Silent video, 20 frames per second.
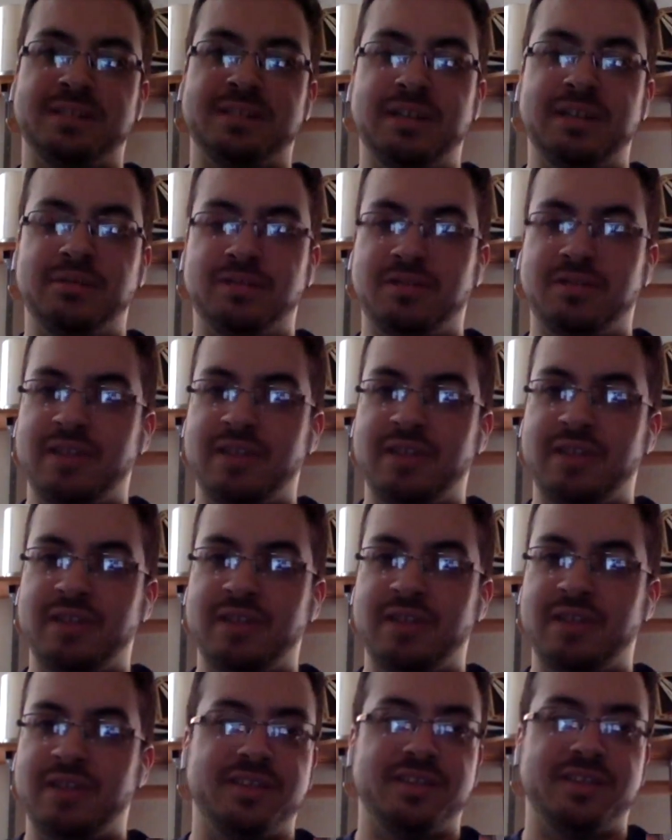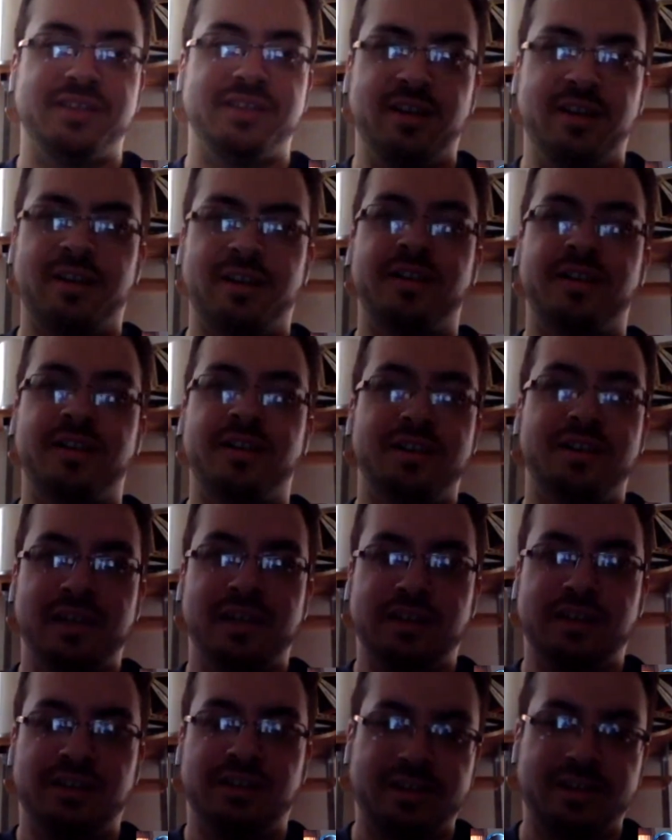He was a great entertainer
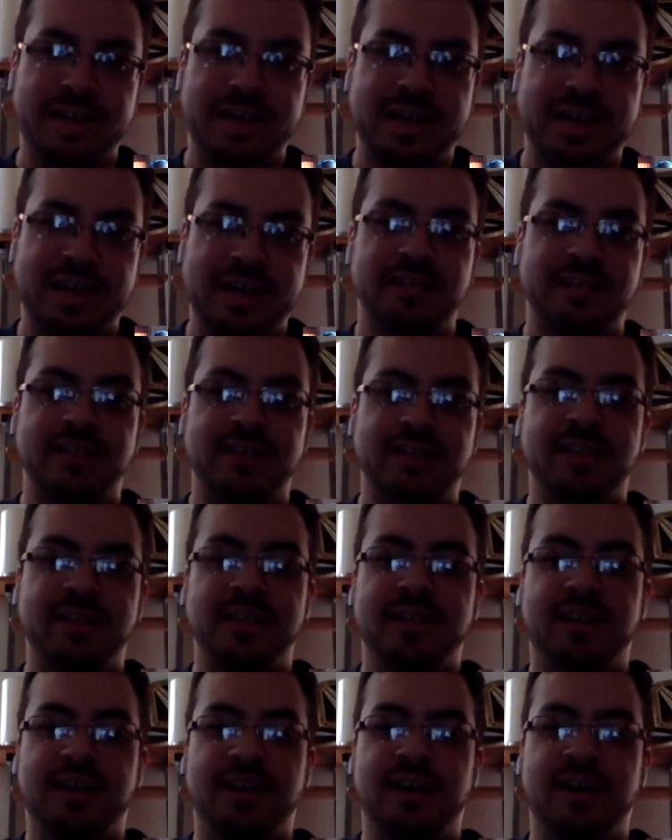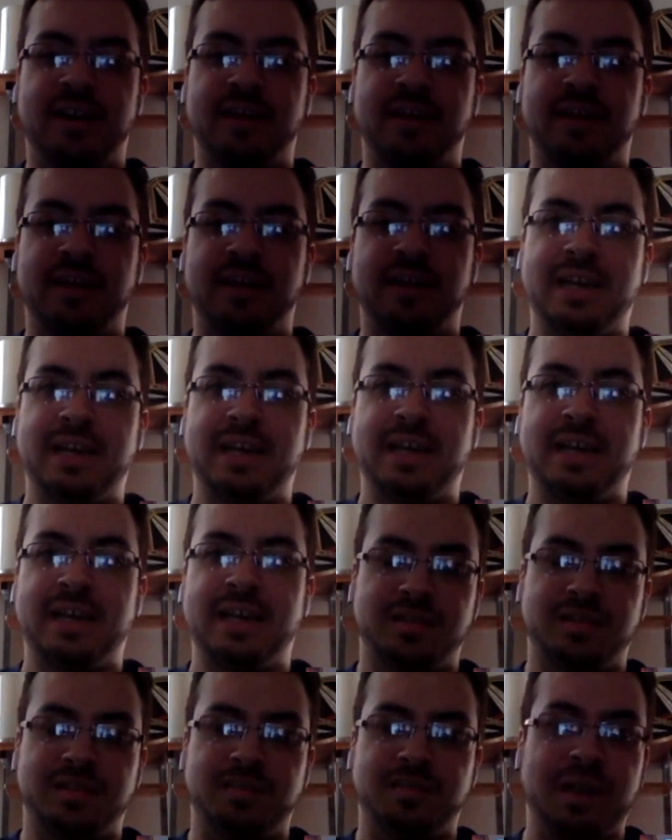and all that. That's
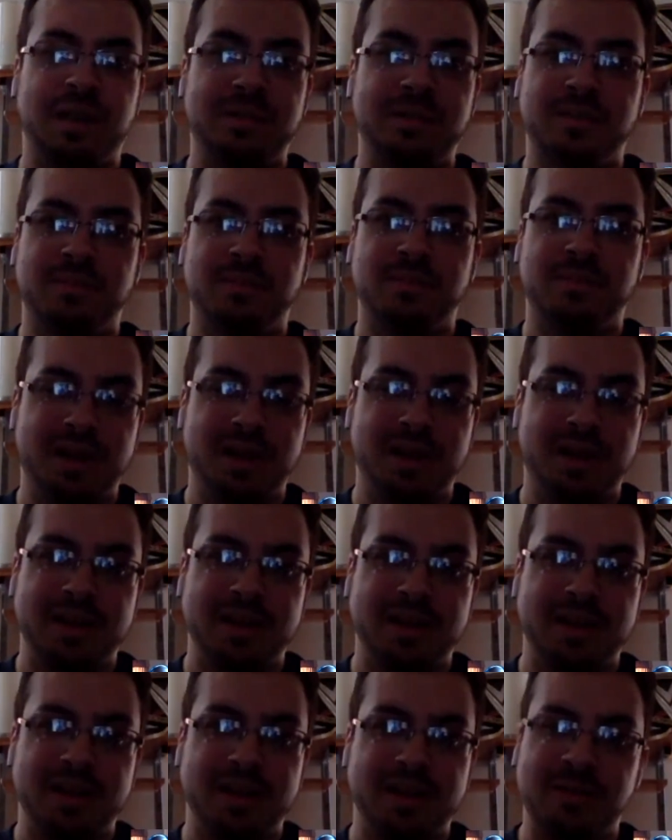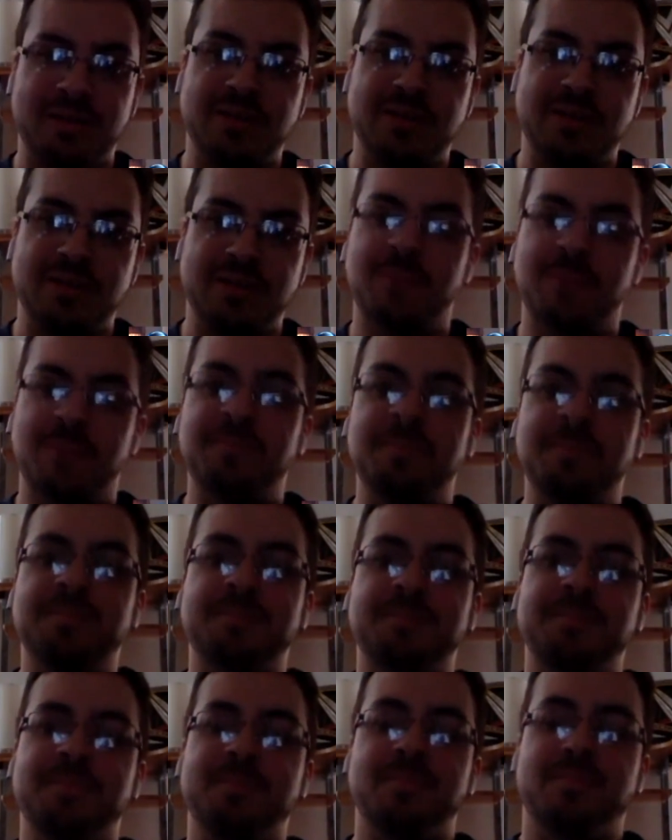the Bobby the Brain Heenan that we know.
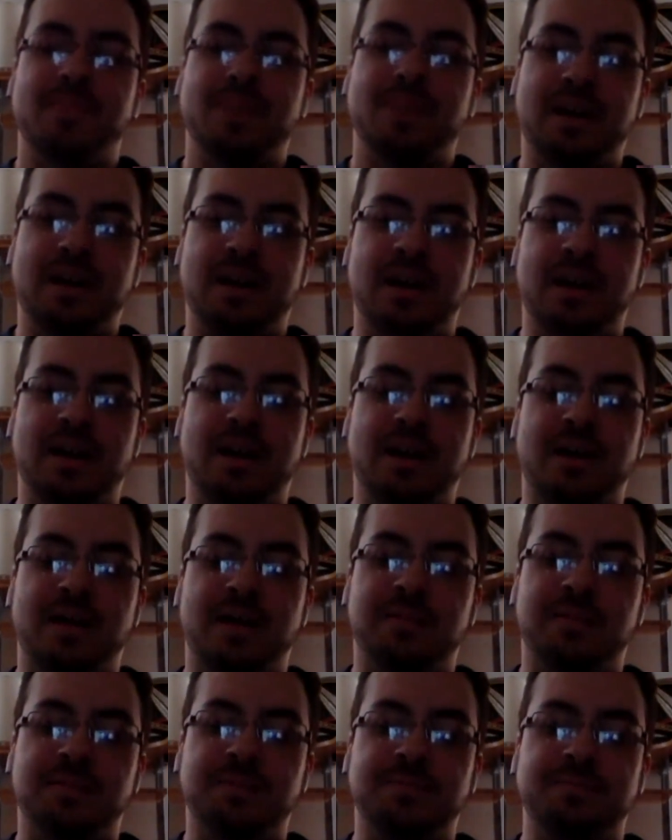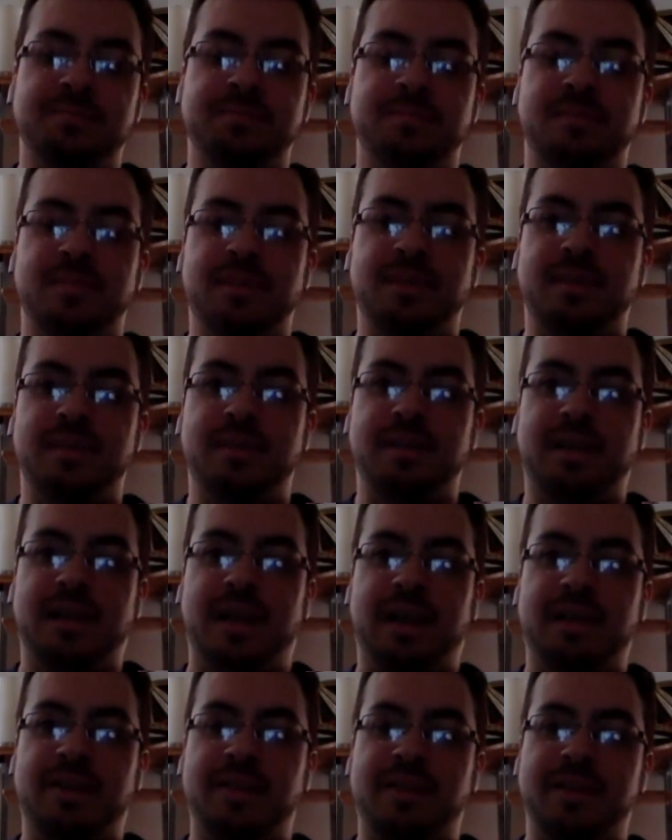I
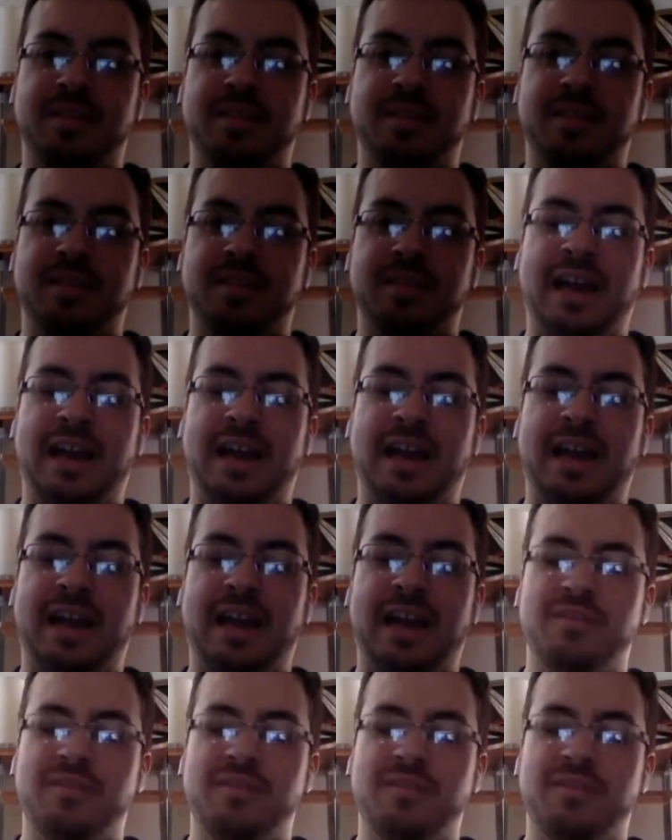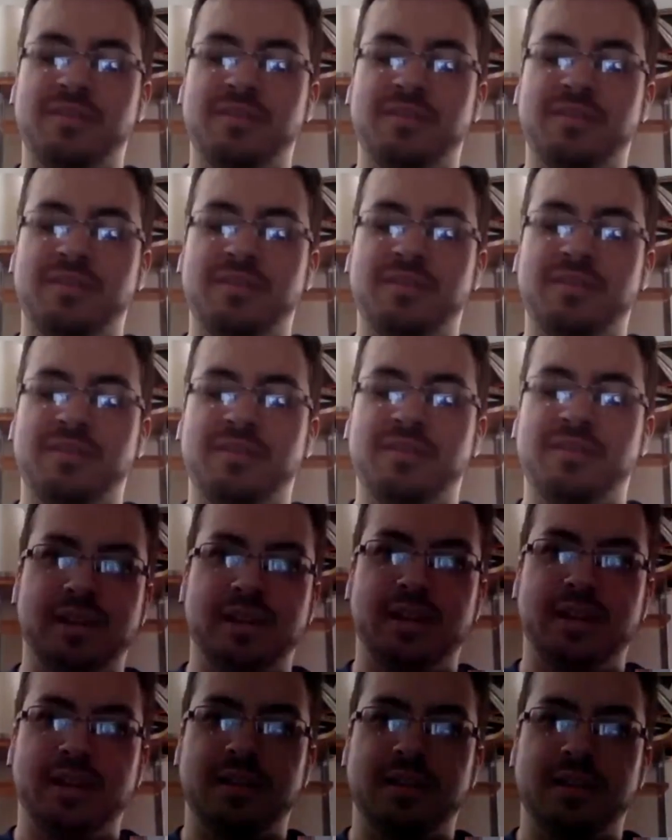didn't remember.
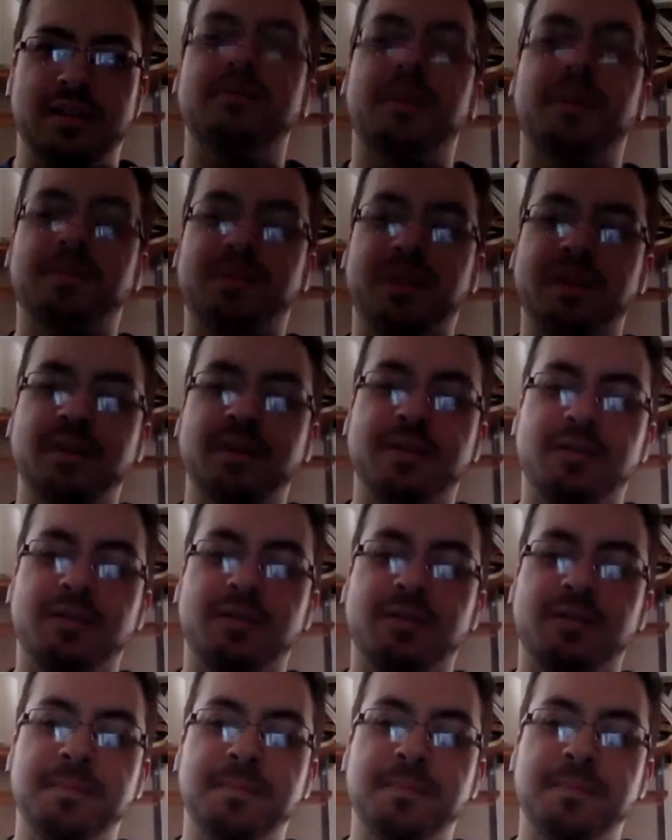I'm sorry, go ahead.